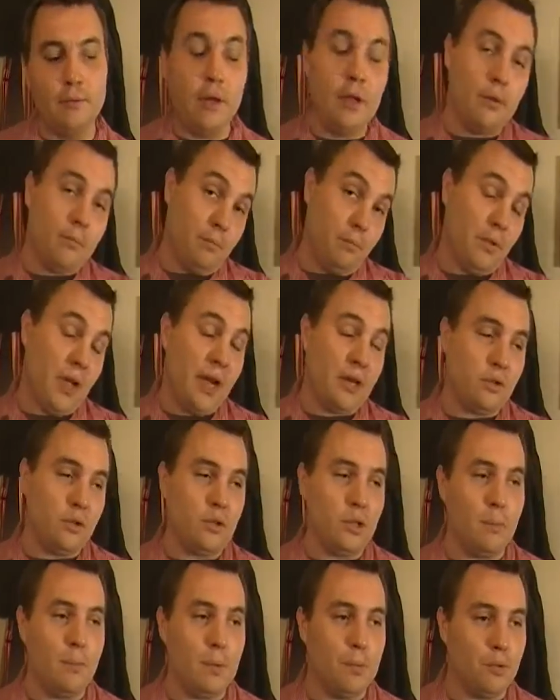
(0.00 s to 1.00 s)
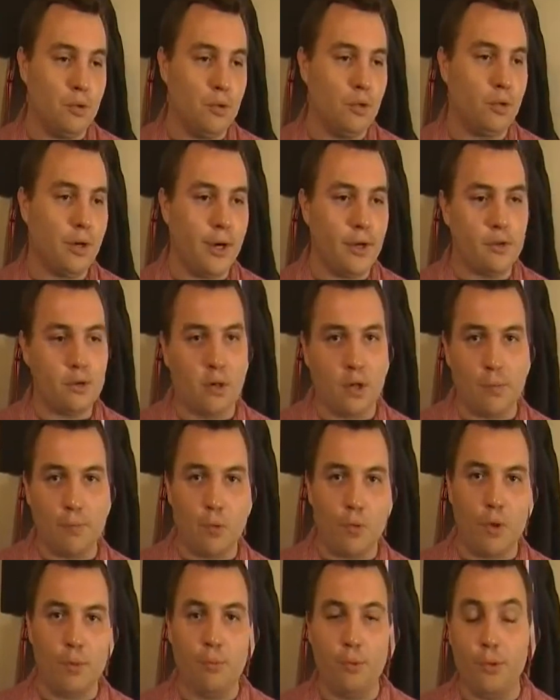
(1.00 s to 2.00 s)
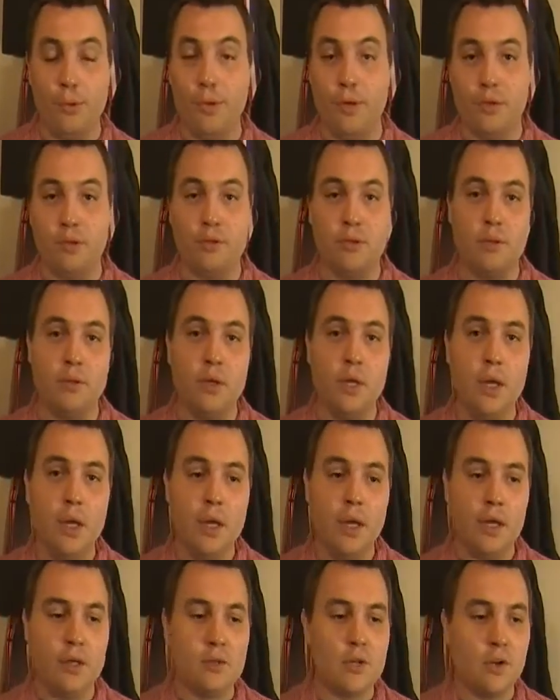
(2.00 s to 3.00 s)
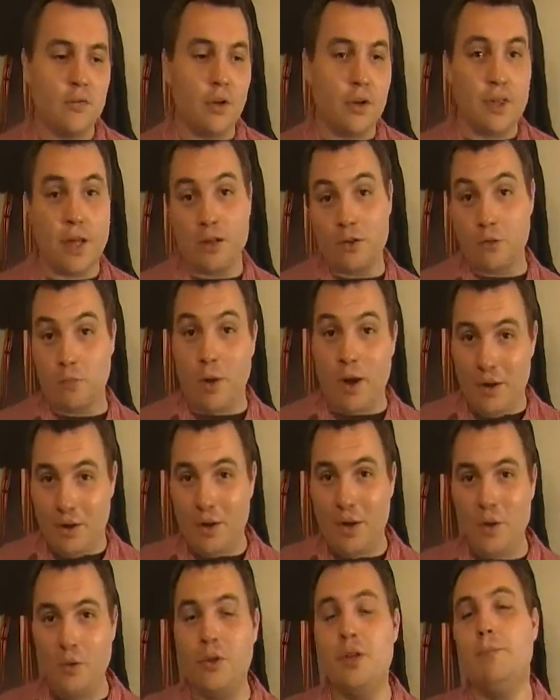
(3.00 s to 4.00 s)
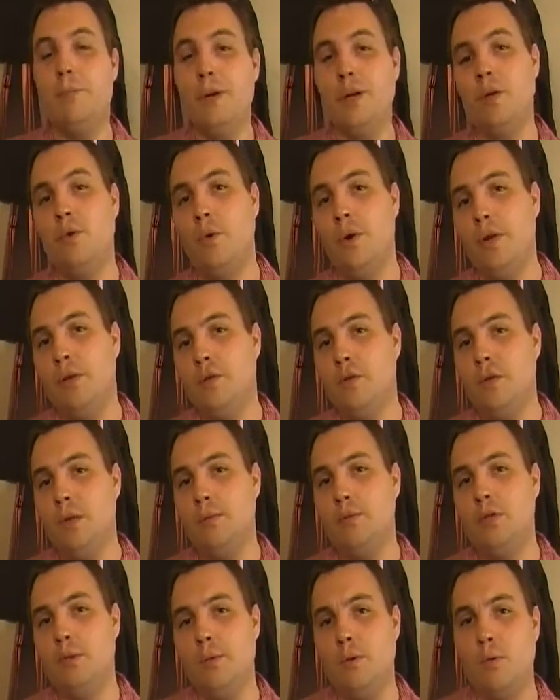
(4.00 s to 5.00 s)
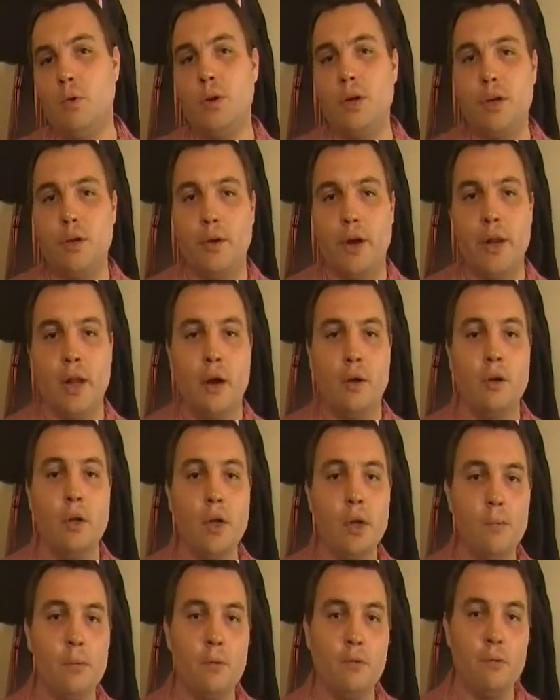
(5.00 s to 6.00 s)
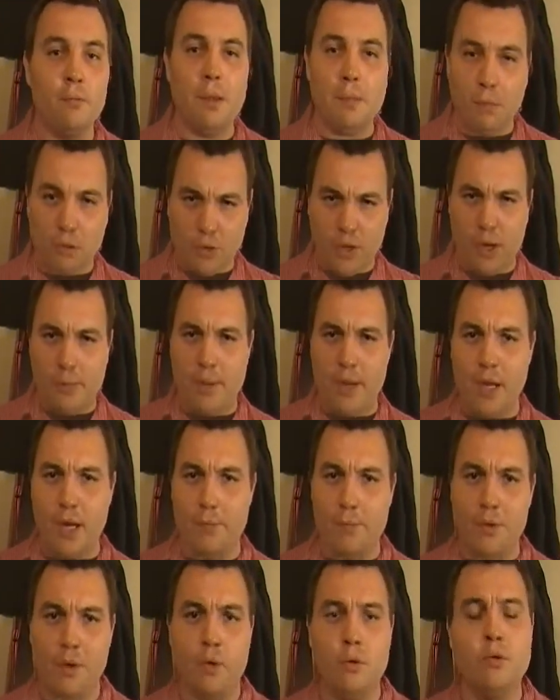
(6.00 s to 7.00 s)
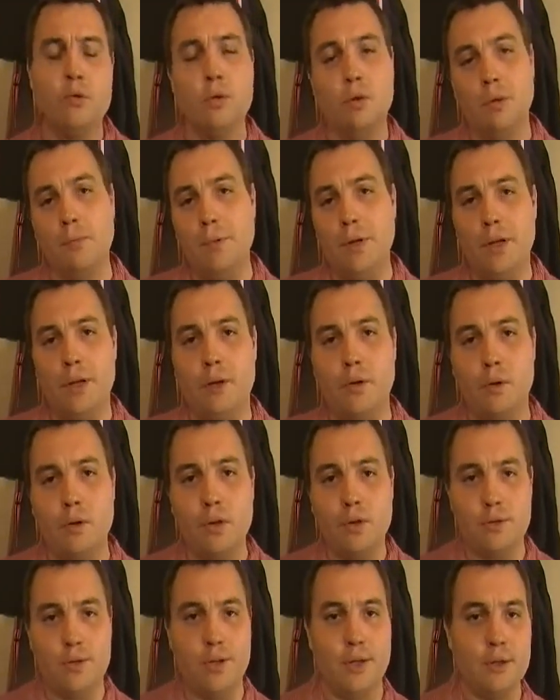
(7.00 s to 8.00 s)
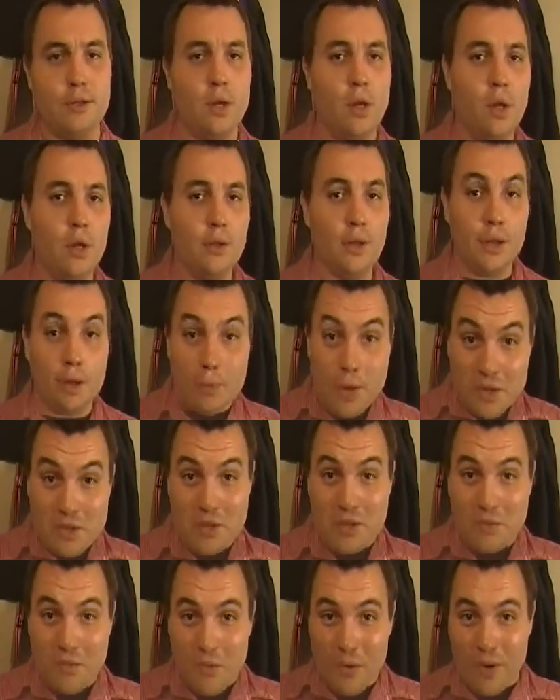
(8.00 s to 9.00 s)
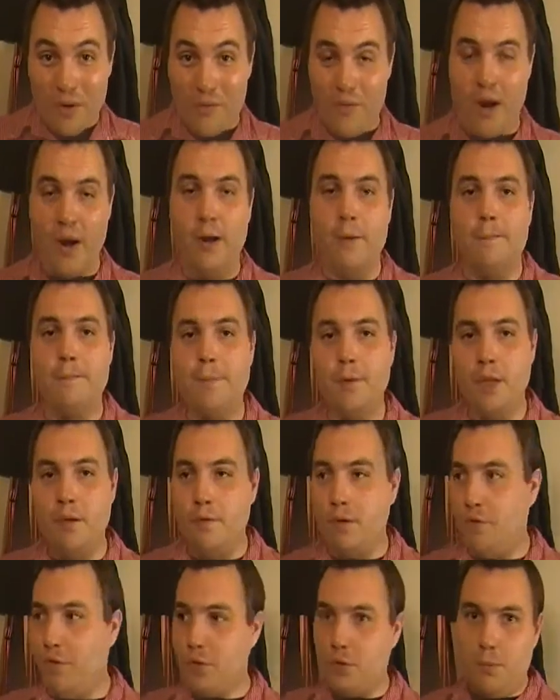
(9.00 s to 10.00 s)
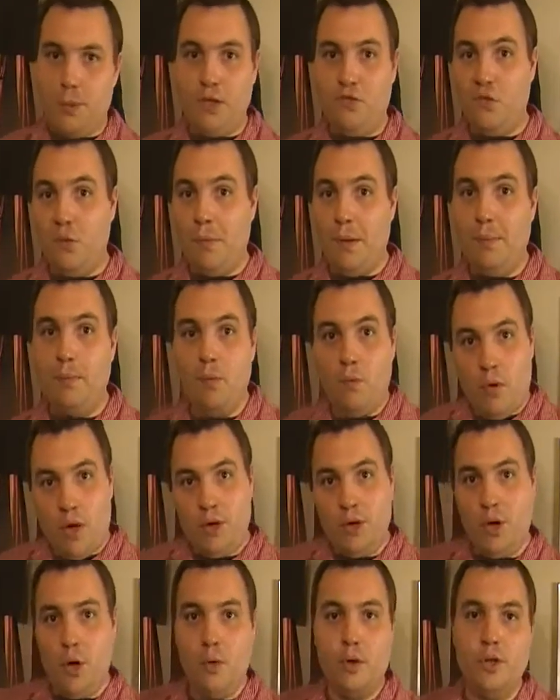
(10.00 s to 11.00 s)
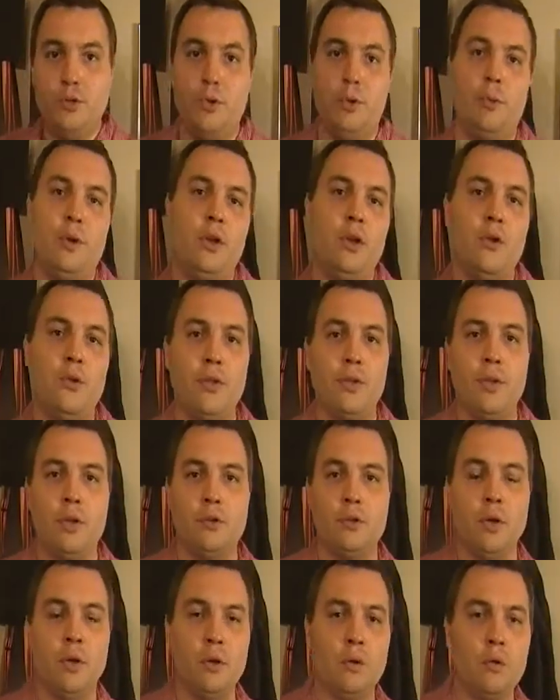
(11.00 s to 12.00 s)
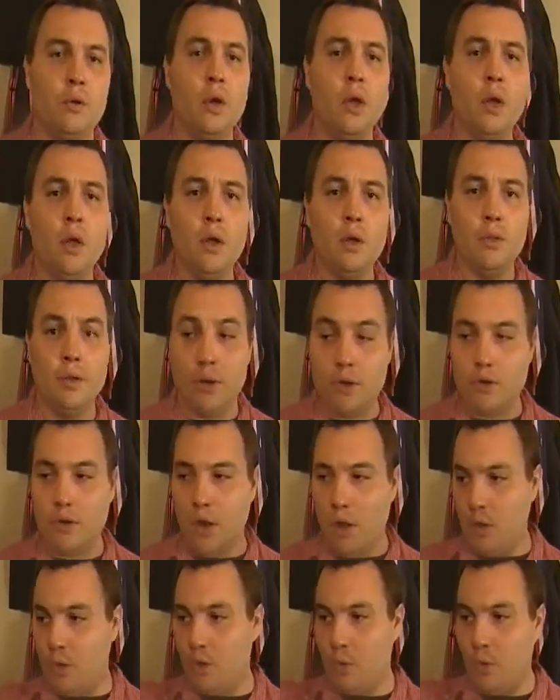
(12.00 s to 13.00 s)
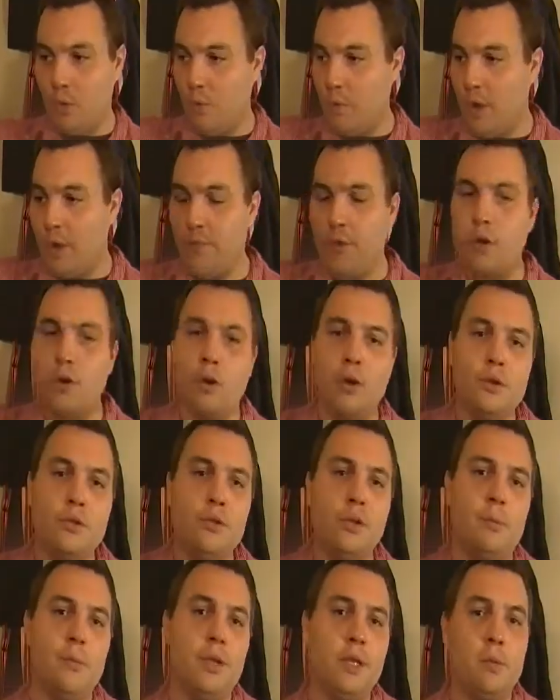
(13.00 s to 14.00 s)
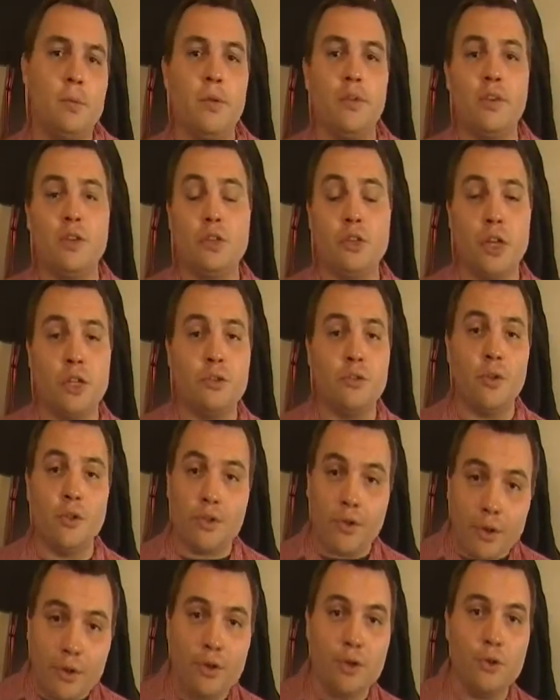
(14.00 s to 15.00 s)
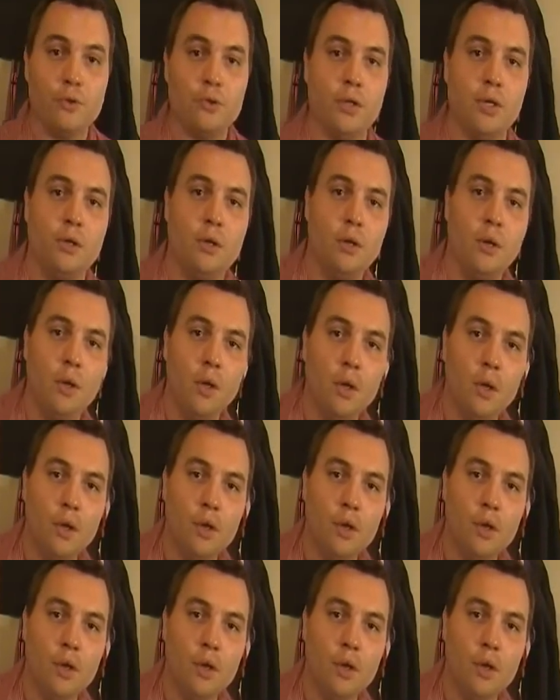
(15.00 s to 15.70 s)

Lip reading: well, actually, some people do try to start up coin bullions and stuff like that. This is why only Bitcoin seems to be working right now. But when people try to make up their own competing currencies, they get arrested for it, right? Even if us peaceful people want to go into it, we know that the dollar, their dollar, or whatever currency or medium of exchange that they're using